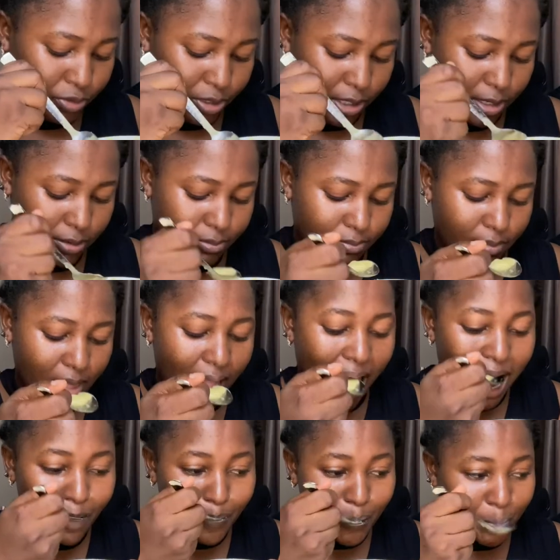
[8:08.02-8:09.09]
drinking
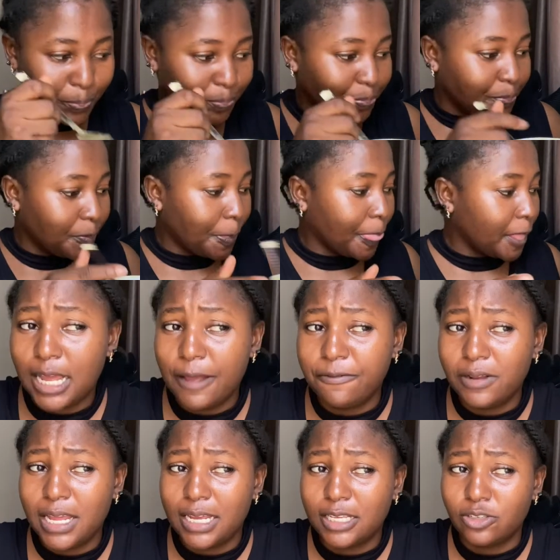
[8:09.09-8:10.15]
i
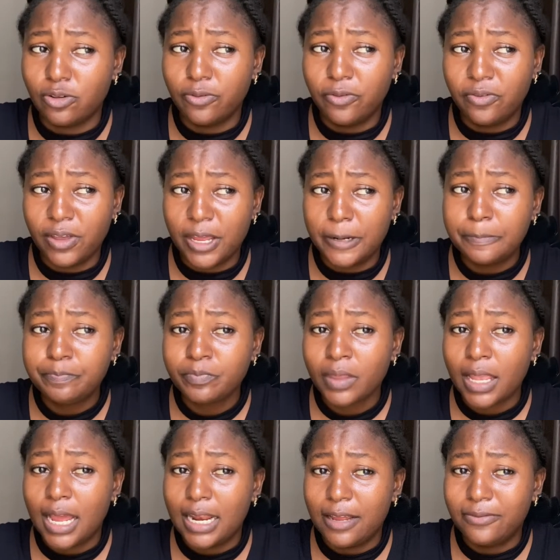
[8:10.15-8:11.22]
feel like it's unfair
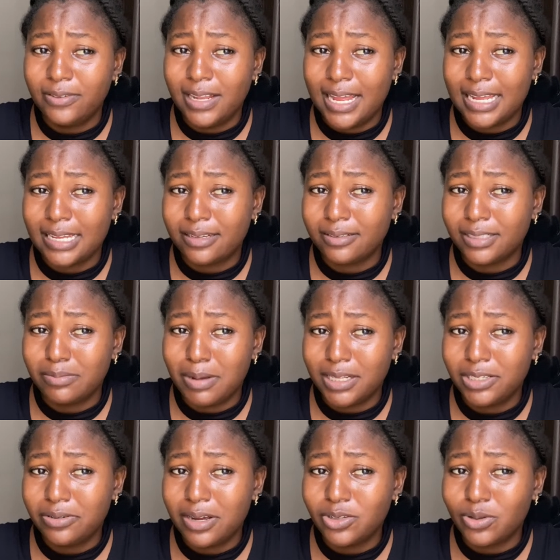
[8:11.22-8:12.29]
and i feel like the
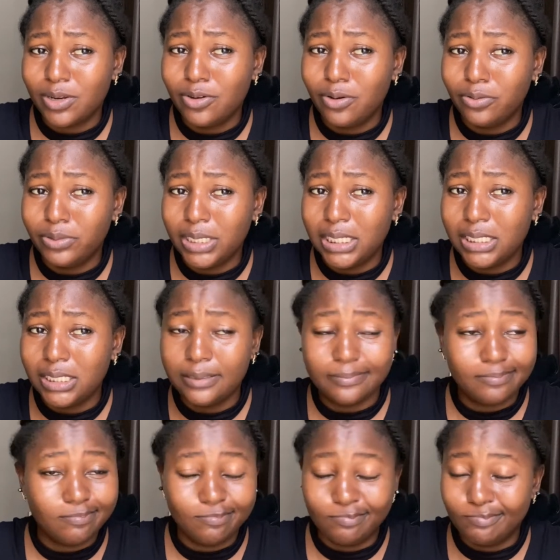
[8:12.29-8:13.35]
materials are not really
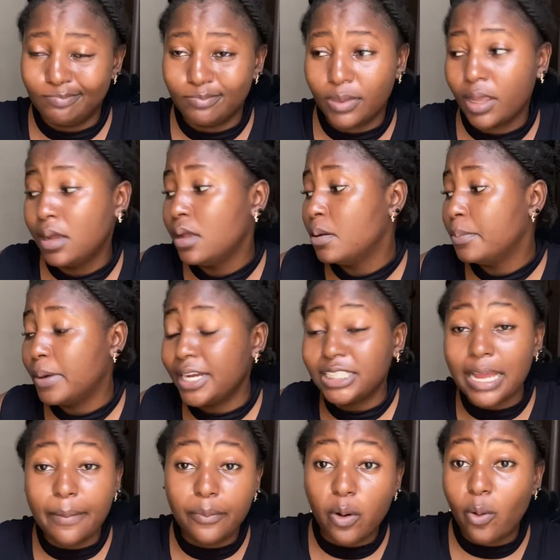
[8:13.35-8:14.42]
mm -mm -mm. i
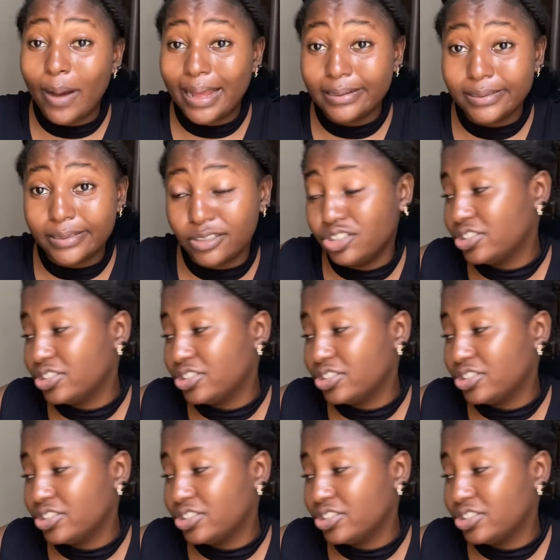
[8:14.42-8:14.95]
shall bought one thing